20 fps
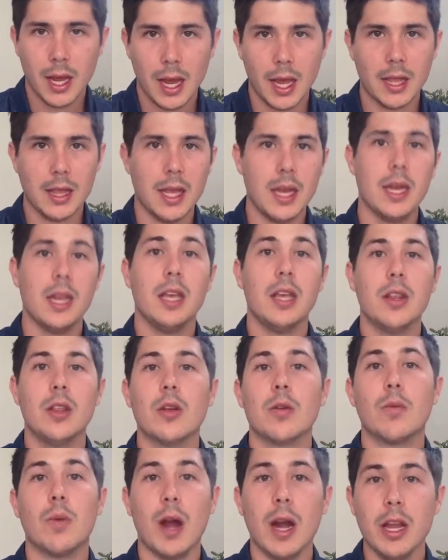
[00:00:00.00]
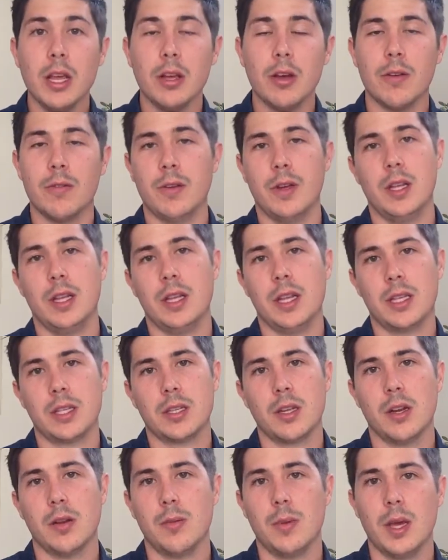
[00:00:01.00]
And then in the running of it, there's
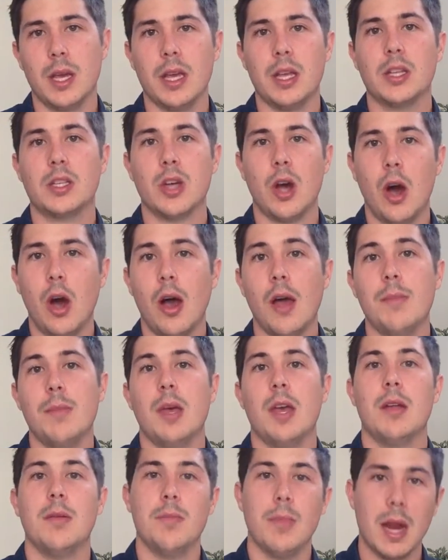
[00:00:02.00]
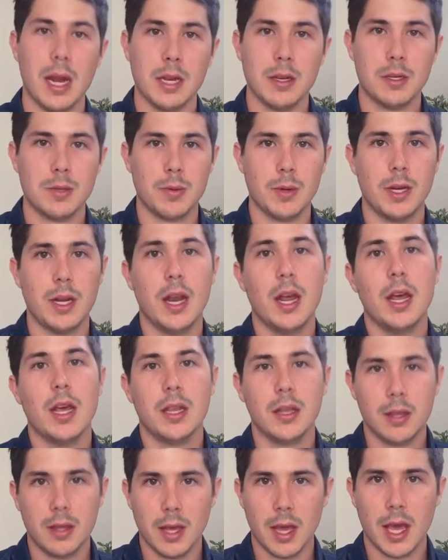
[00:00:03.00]
going to be time and management
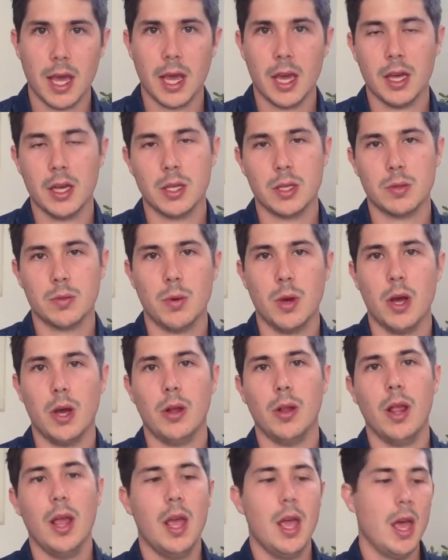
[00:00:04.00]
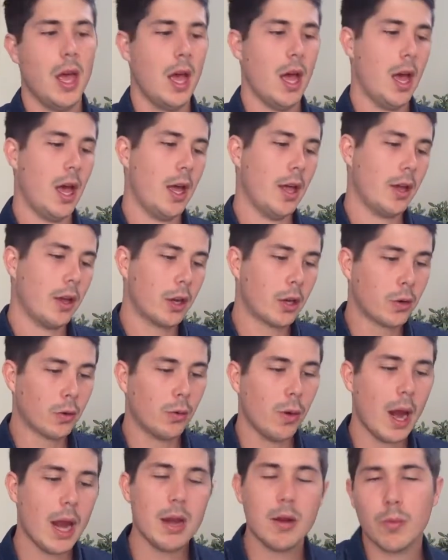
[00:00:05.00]
there as well. Uh, a
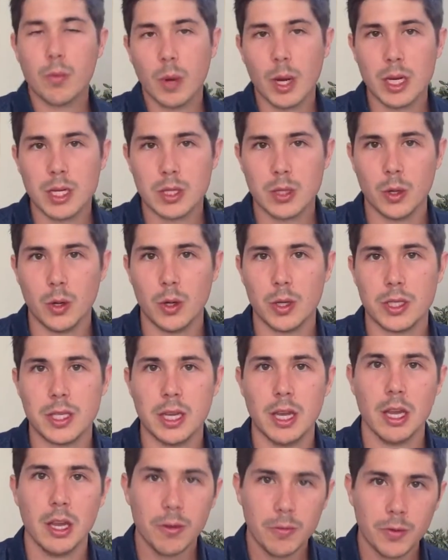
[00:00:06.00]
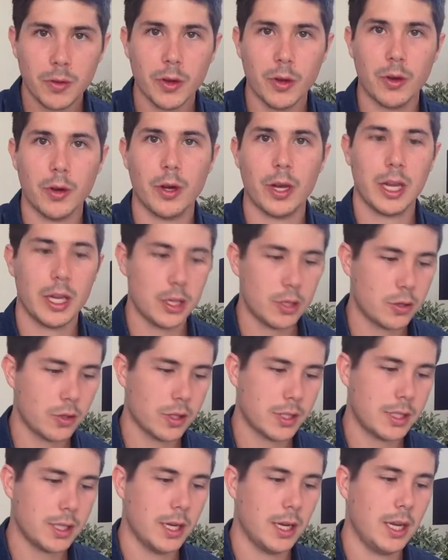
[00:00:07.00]
great resource if you're
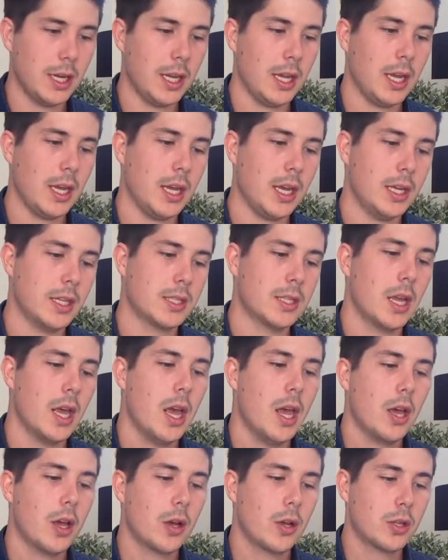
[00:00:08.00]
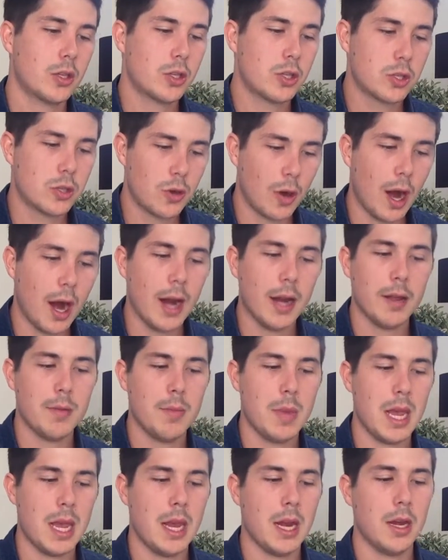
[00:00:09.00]
interested is
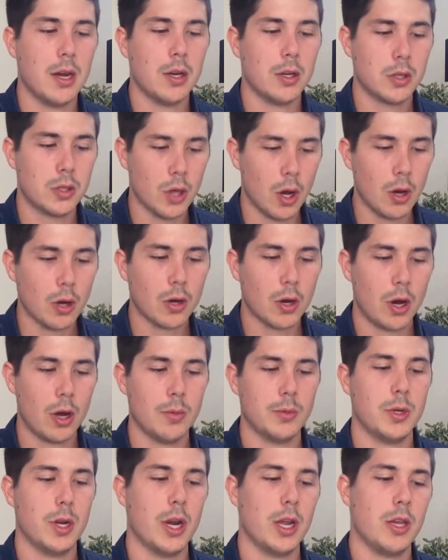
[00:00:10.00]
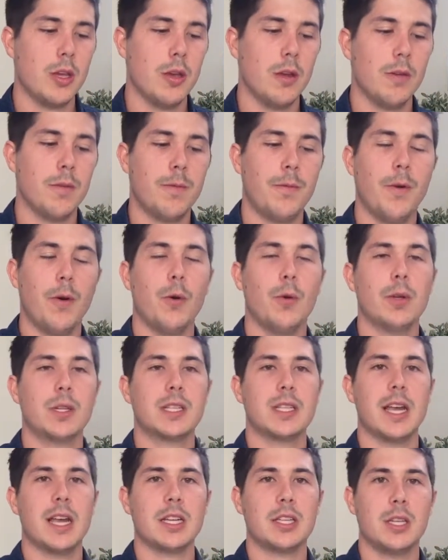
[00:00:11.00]
strataman.com.au
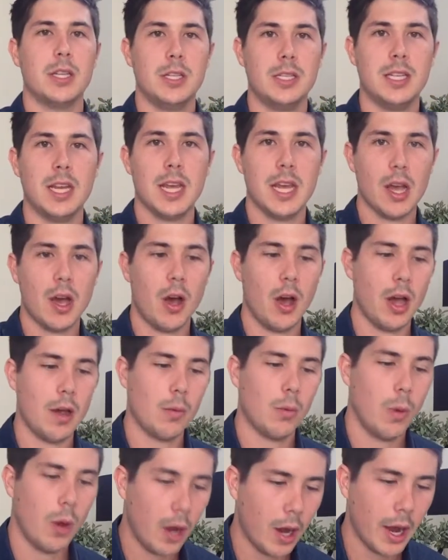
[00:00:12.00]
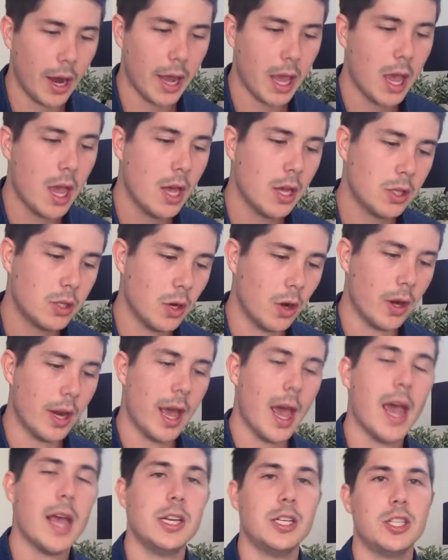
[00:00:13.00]
forward slash DIY
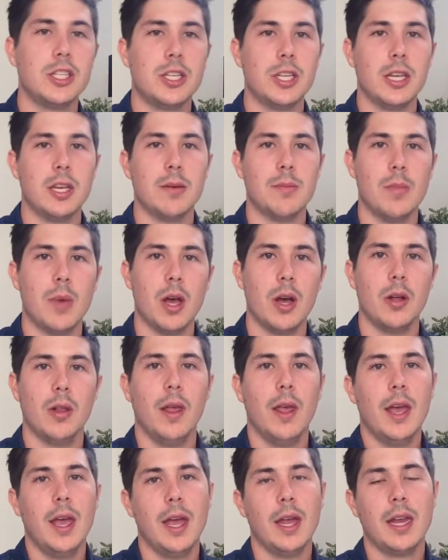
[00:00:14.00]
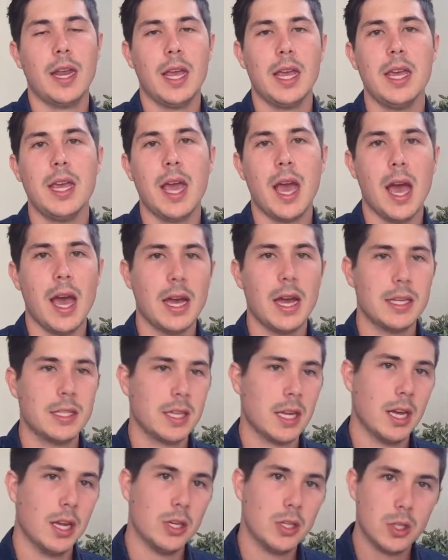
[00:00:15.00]
html, and he has
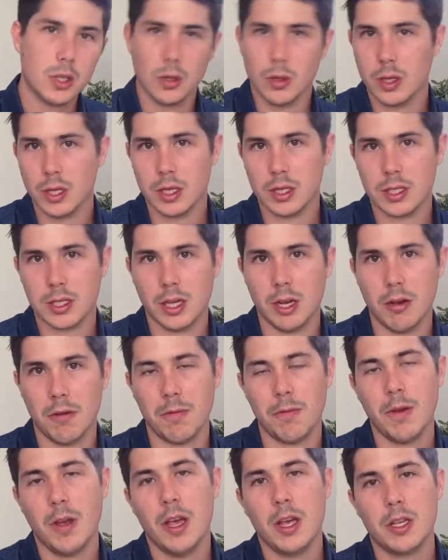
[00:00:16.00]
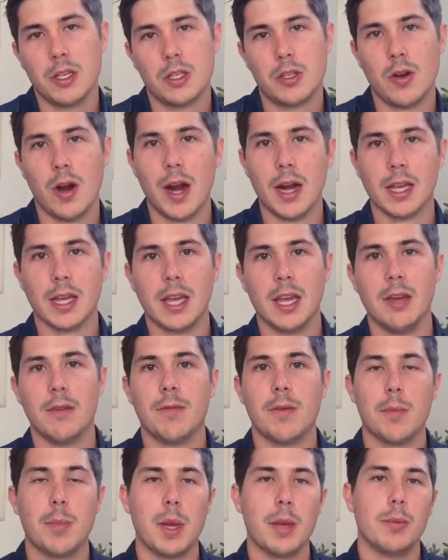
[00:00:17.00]
a do-it-yourself strata kit
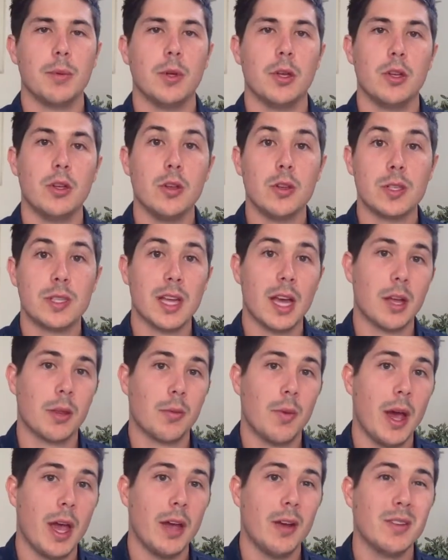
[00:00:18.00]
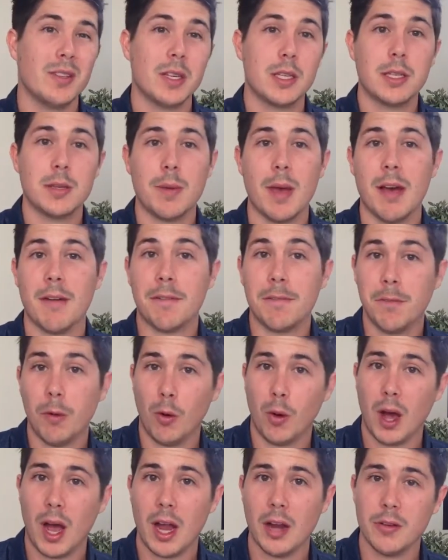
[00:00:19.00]
for people in New South Wales. It's about
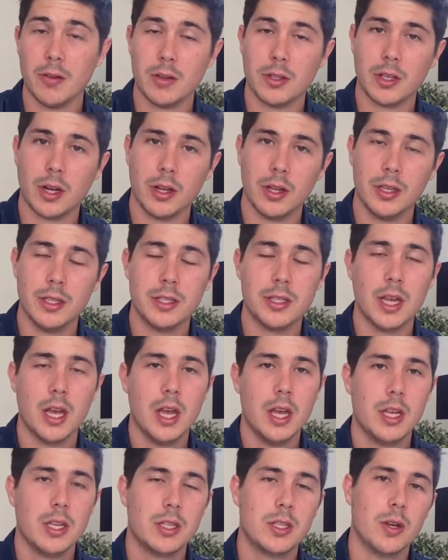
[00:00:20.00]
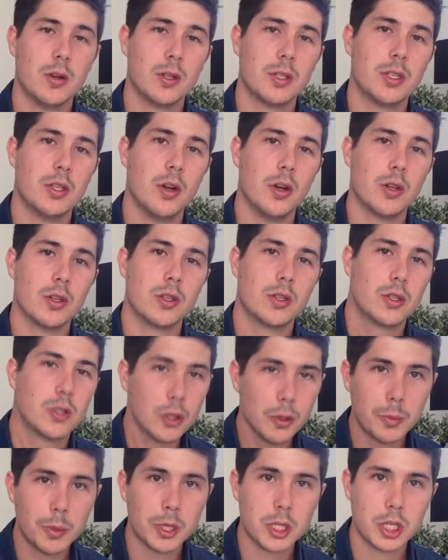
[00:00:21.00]
$400, so it's not
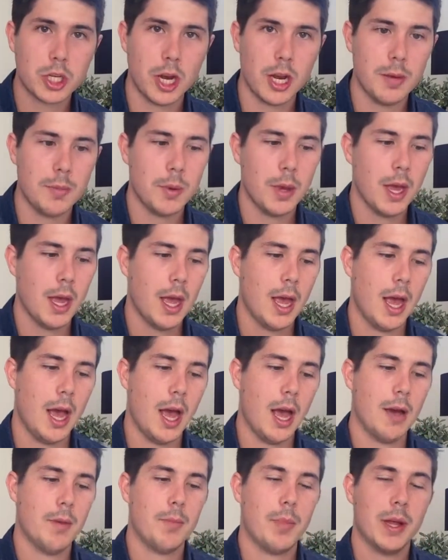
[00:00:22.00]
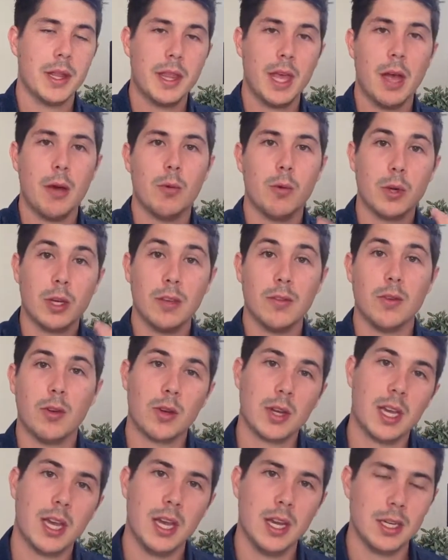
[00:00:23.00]
super cheap, um, but that will give you
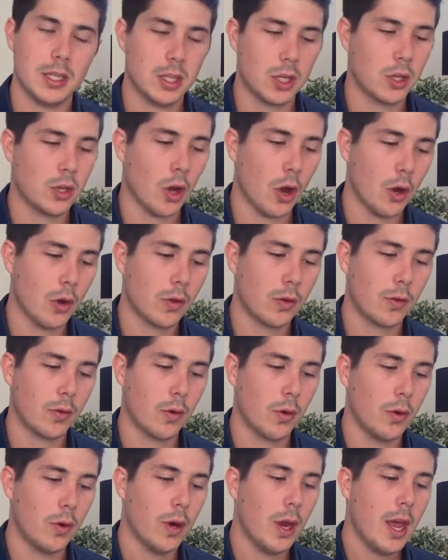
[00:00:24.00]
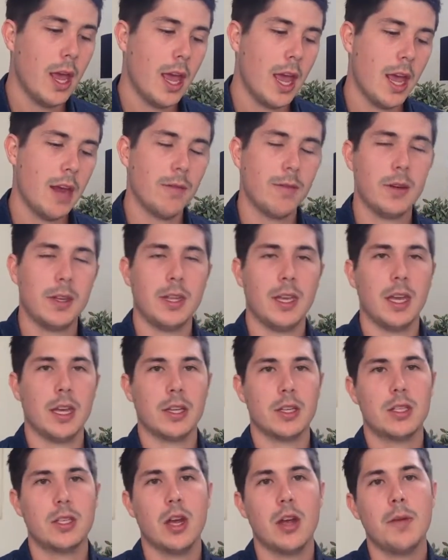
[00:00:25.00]
a kit to go through
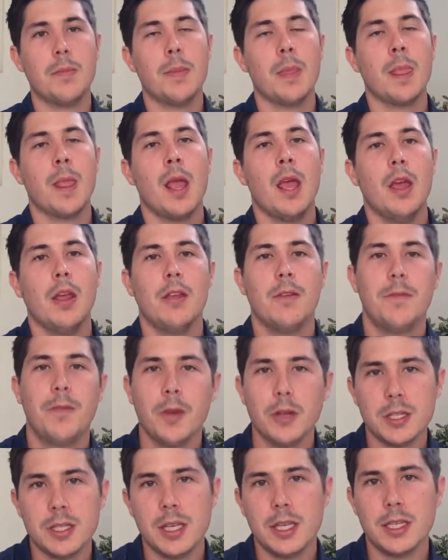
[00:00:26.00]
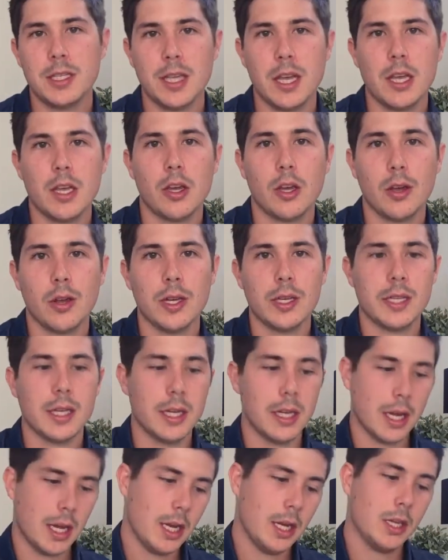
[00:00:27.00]
everything. So the first things that you're going to
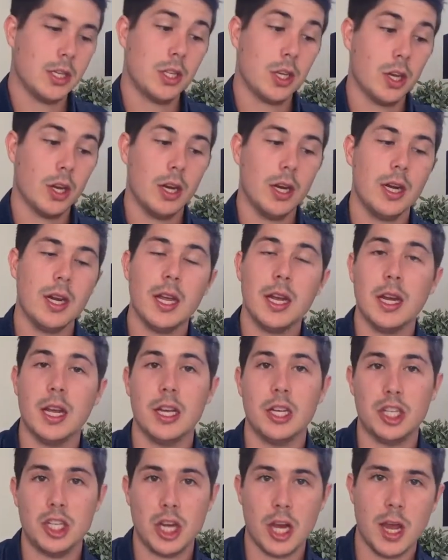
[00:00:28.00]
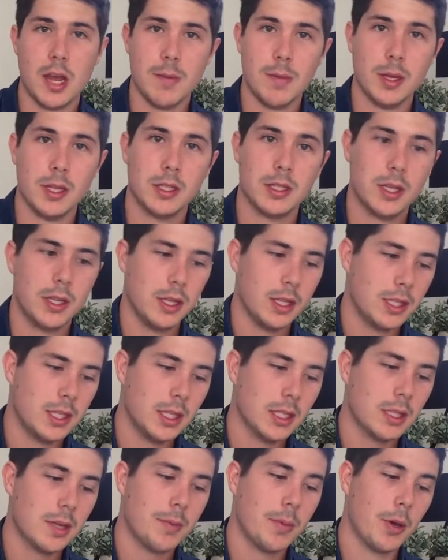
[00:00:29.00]
need is you're going to need a chairman. So this
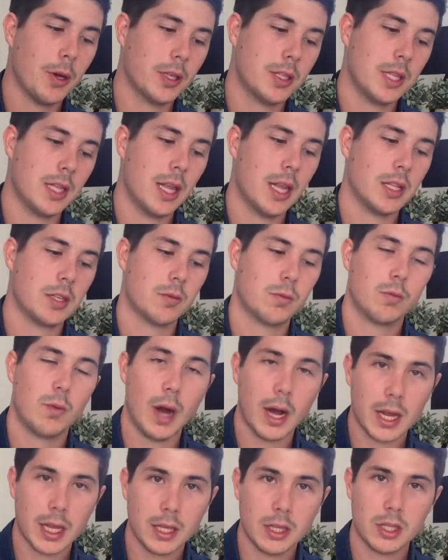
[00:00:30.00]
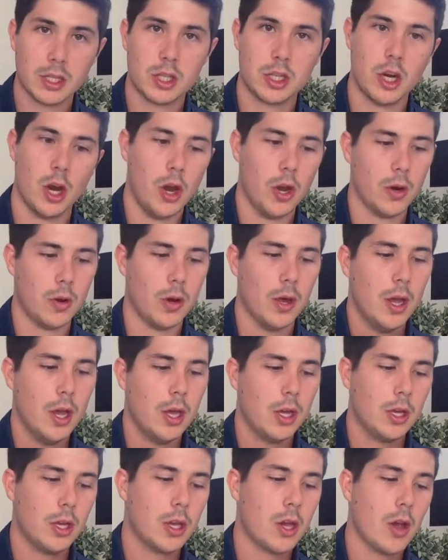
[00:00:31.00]
is the person that's running the show.
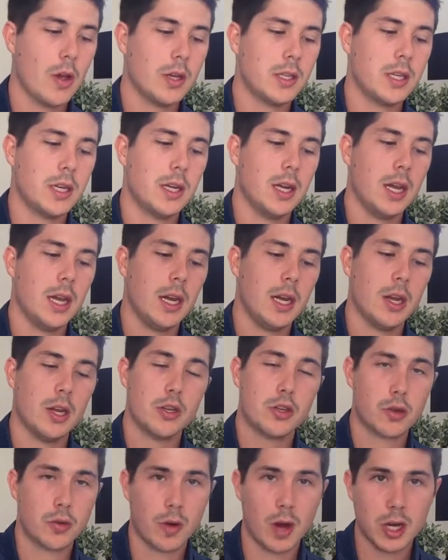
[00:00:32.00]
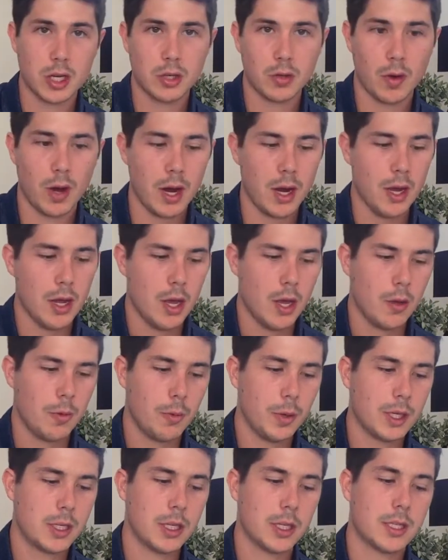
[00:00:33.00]
You're going to need a treasurer,
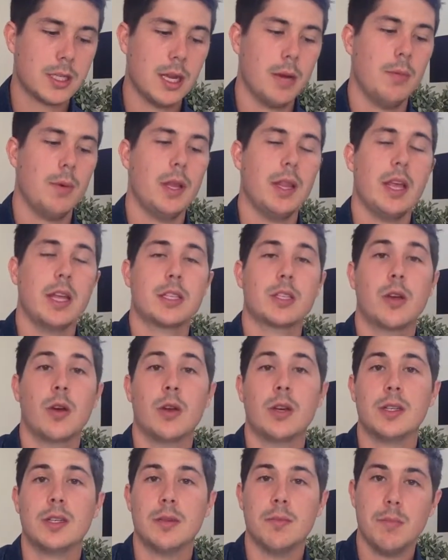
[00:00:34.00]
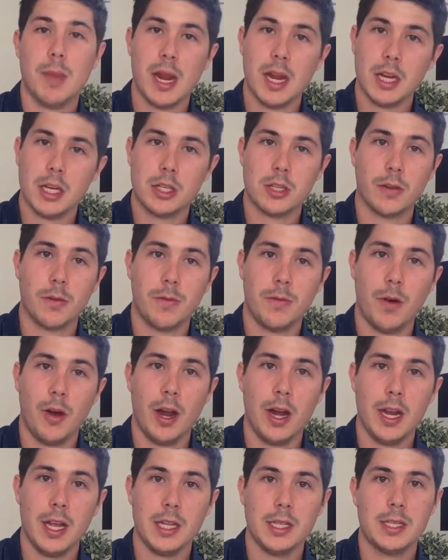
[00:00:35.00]
which is someone that's going to manage the
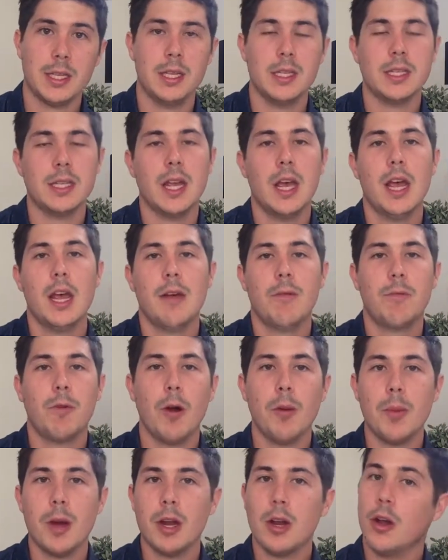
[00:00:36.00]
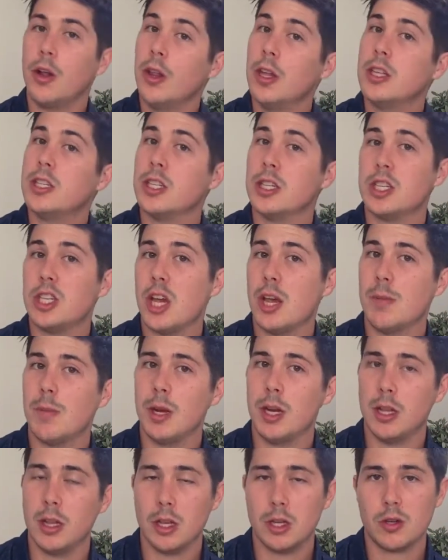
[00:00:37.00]
finances. From my knowledge, the
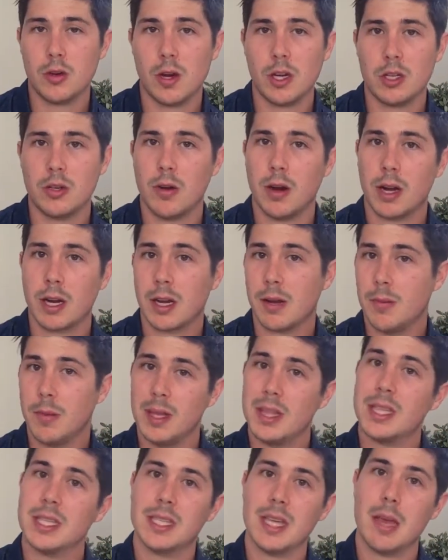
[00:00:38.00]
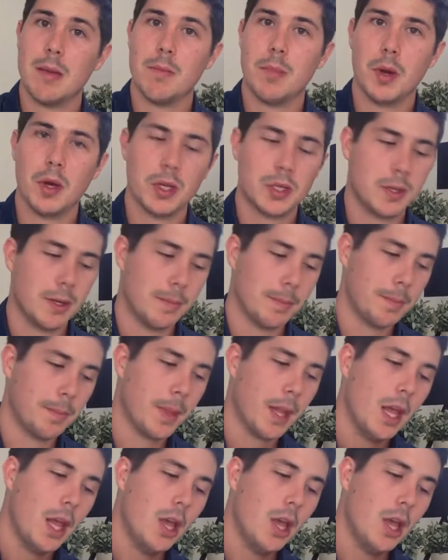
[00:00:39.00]
chairman and the treasurer can be the same person.